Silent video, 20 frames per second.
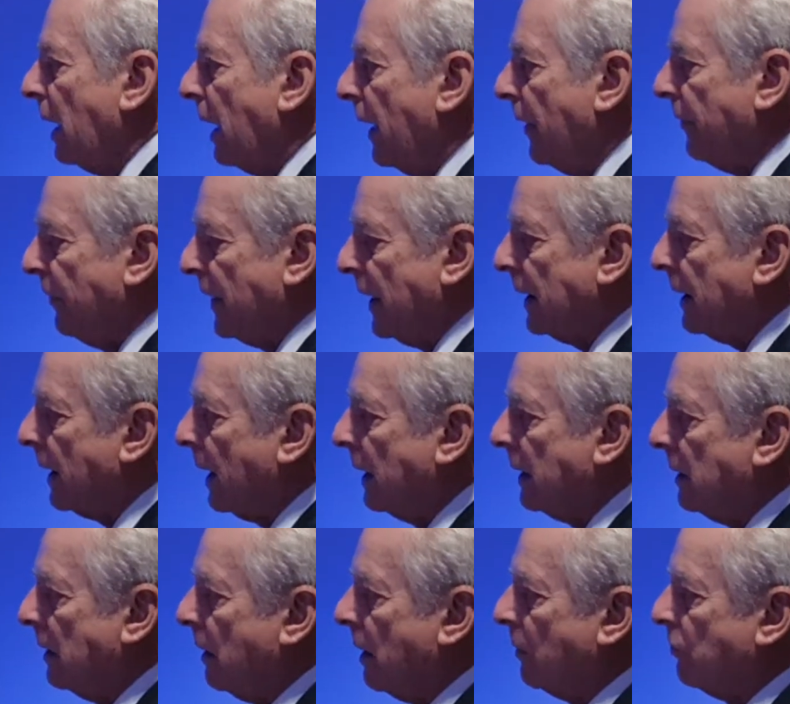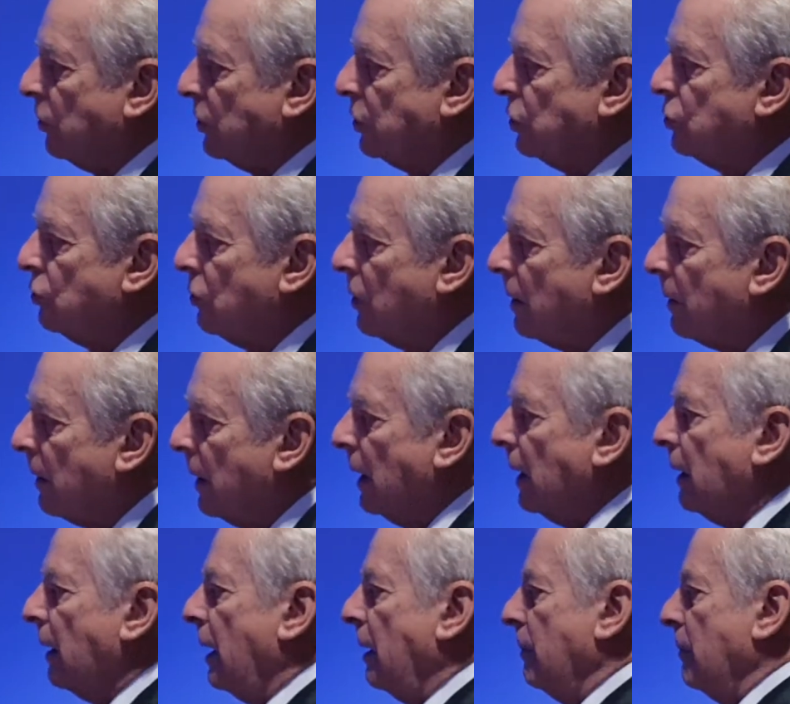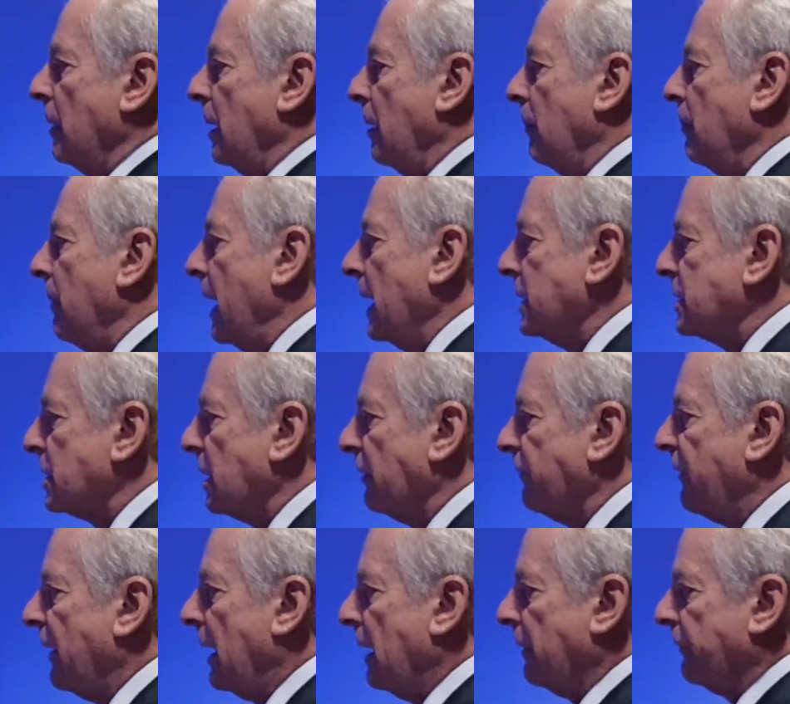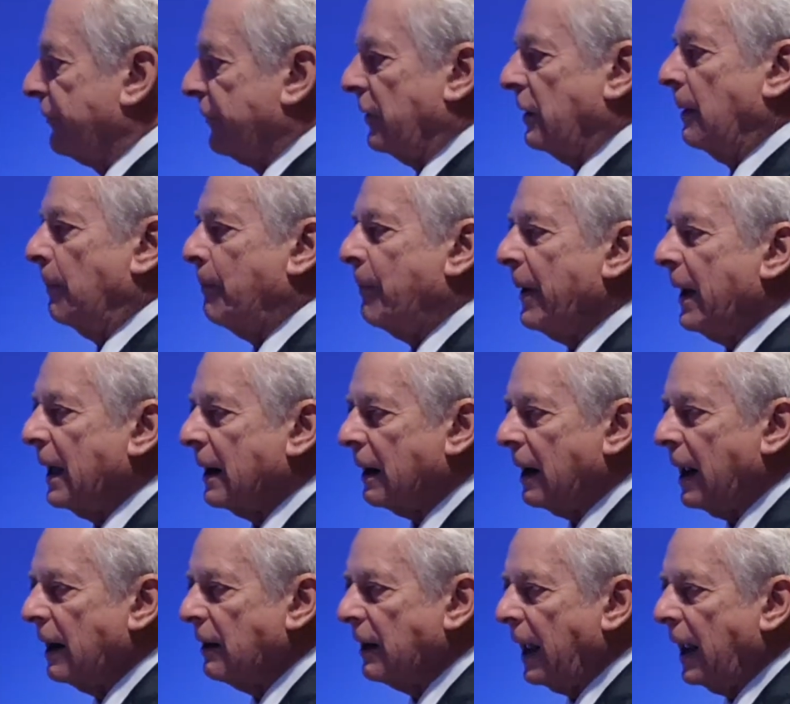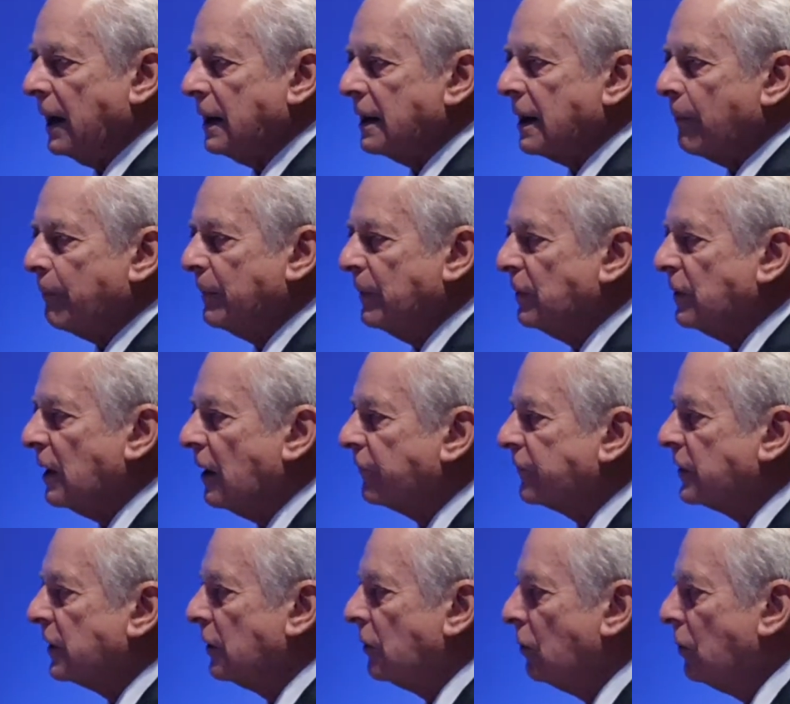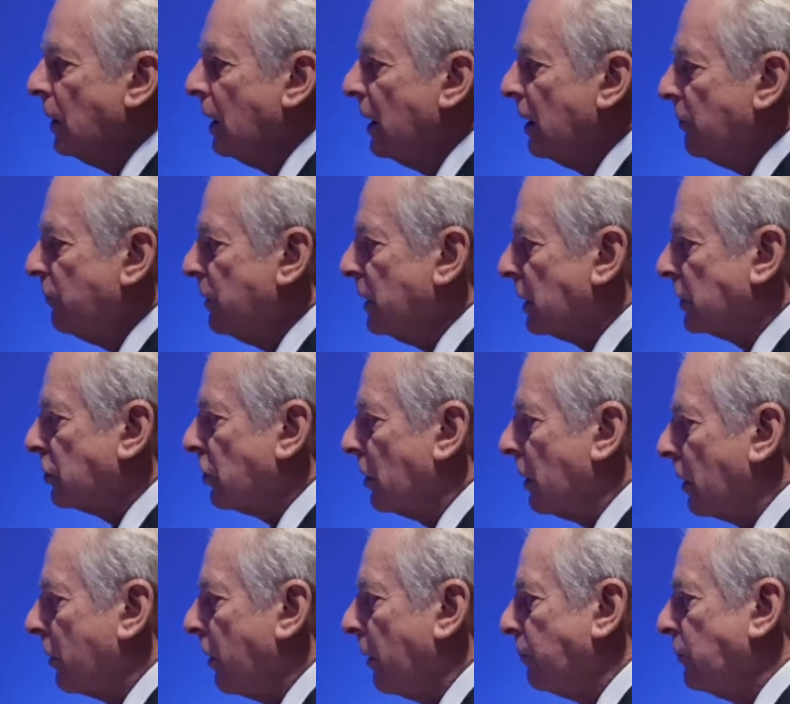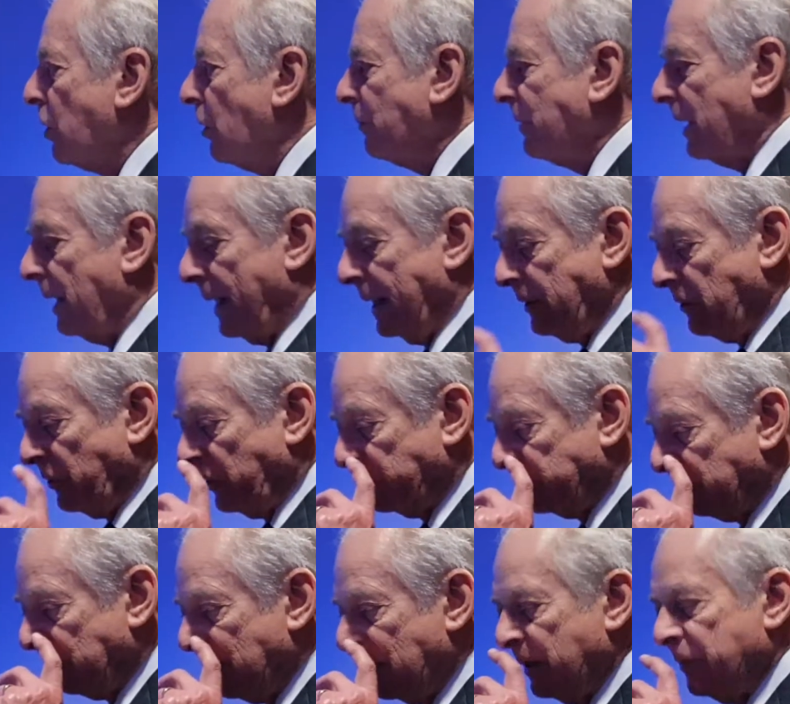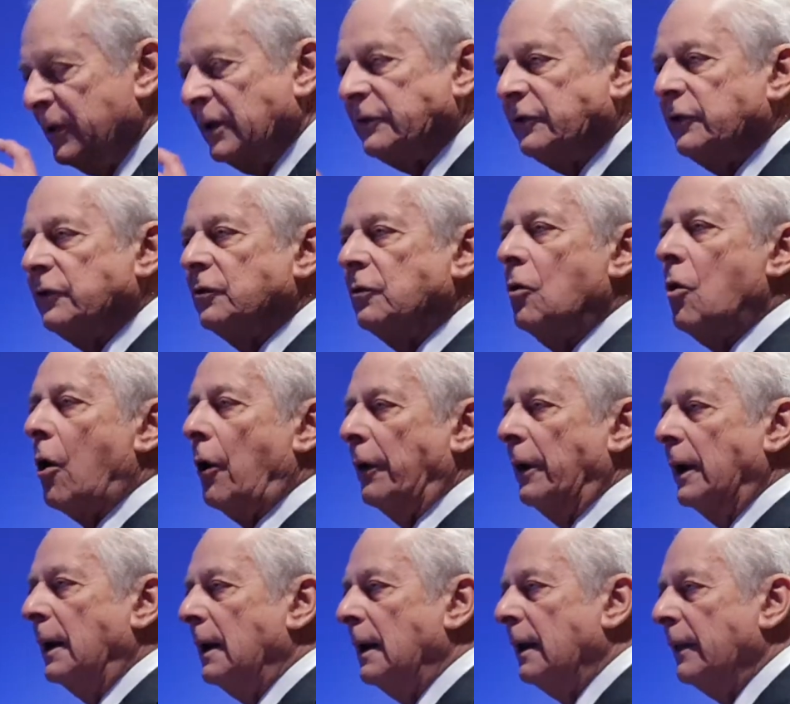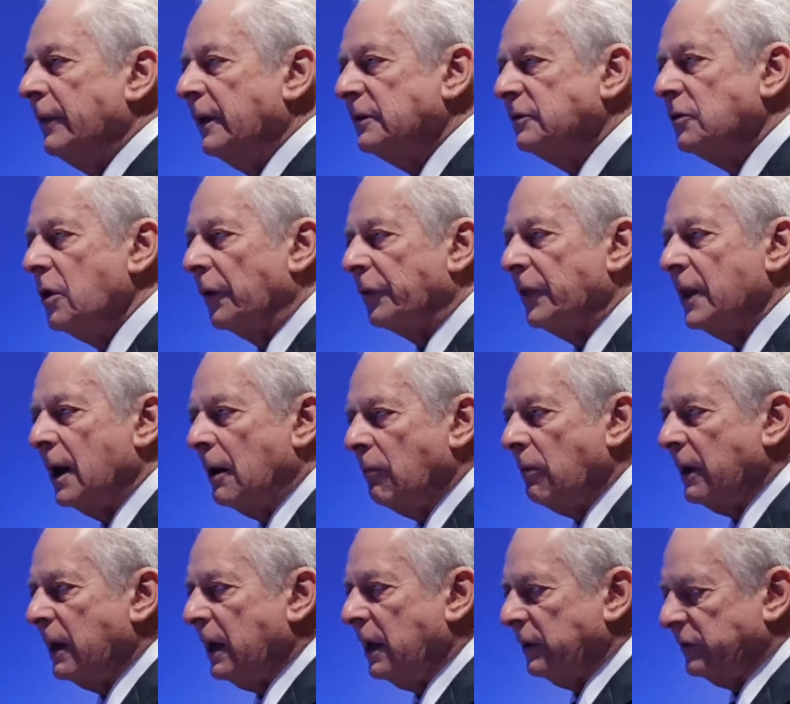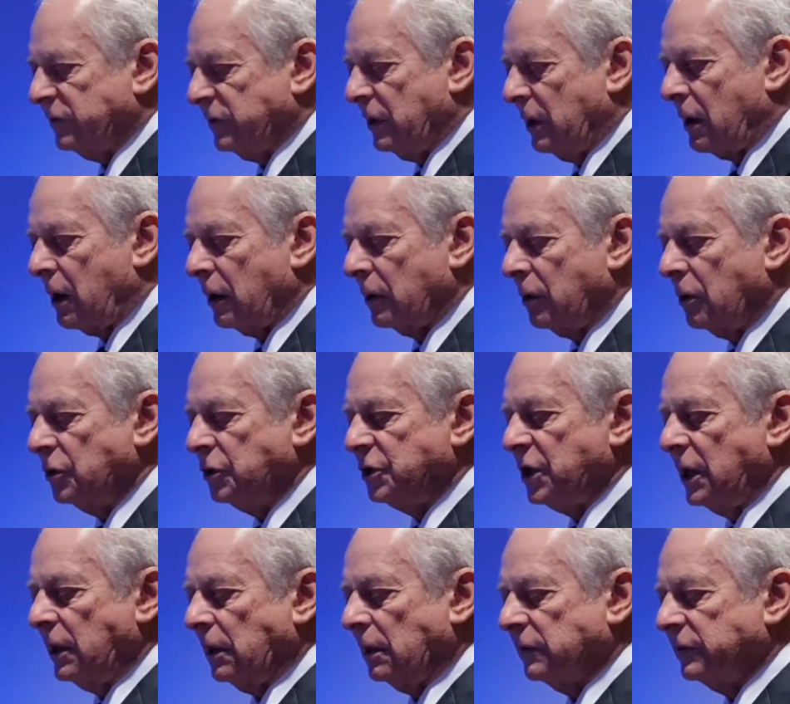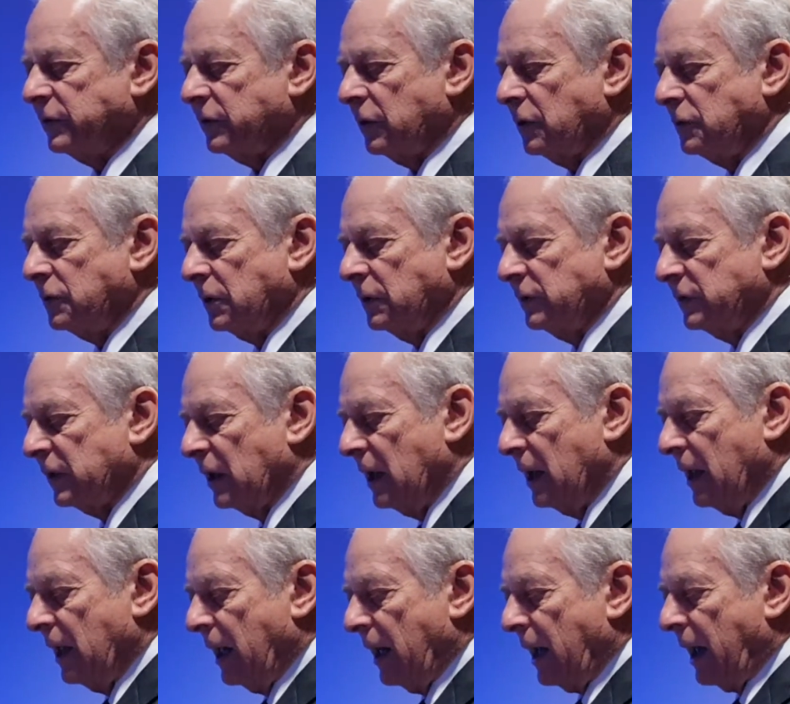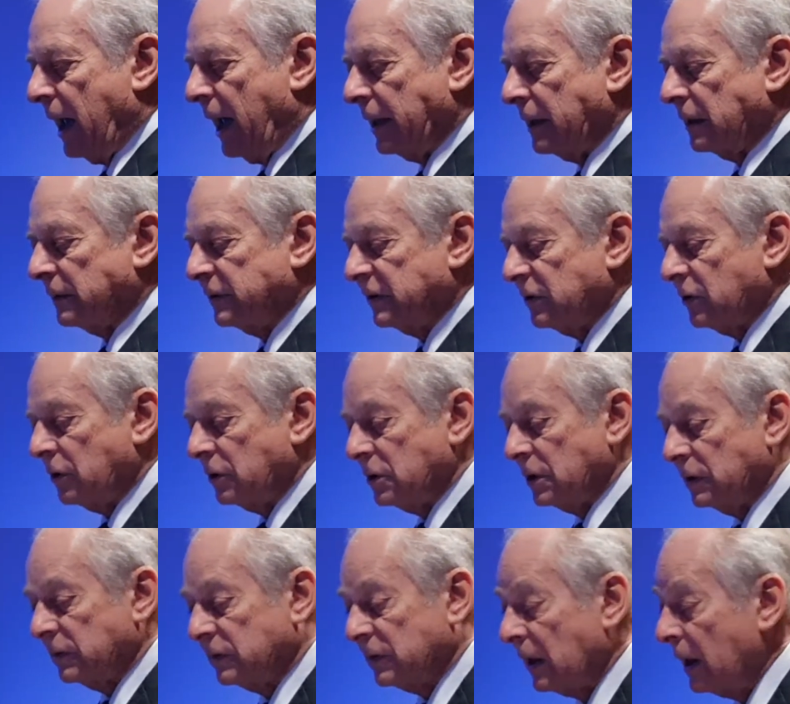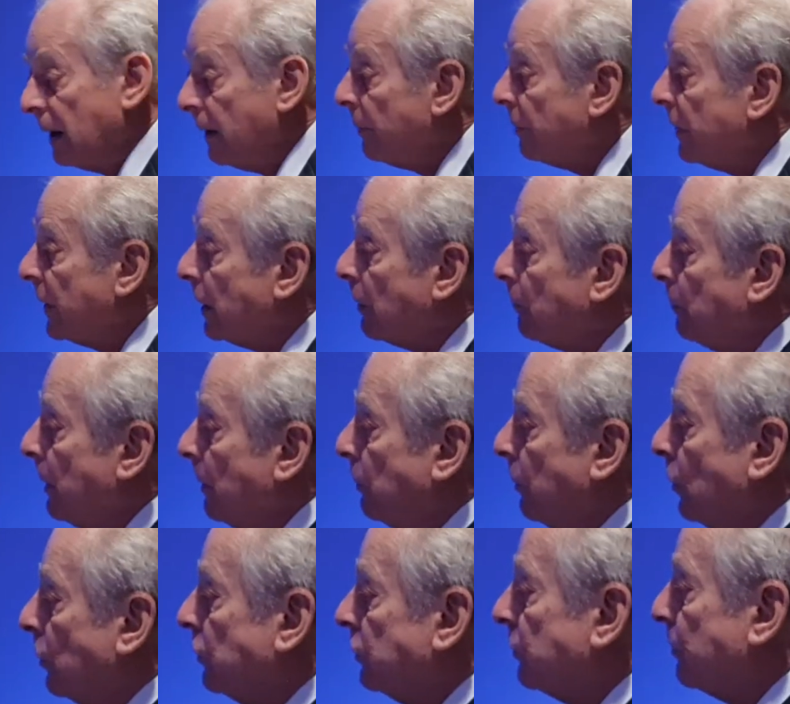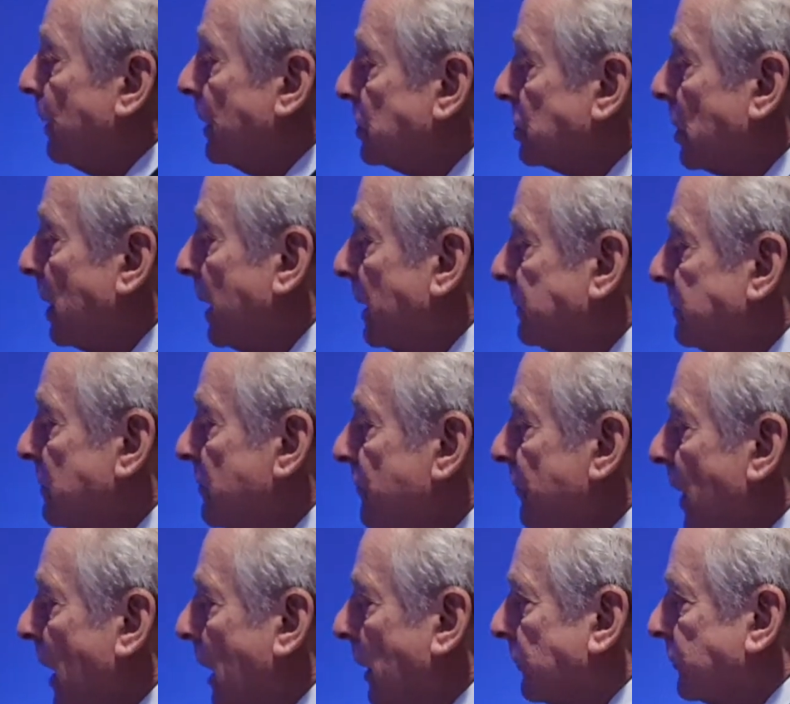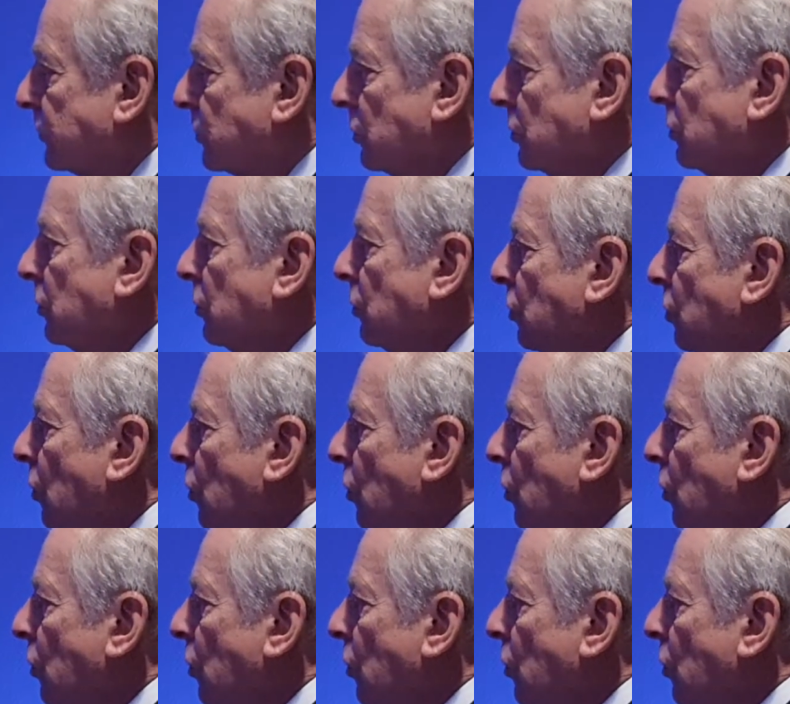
and then I would do a mitral valve repair and end up in the afternoon with a Torico abdominal aneurysm. This is gone. This is not. Nowadays there are congenital surgeons, adult surgeons. There are people who specialize in valves, who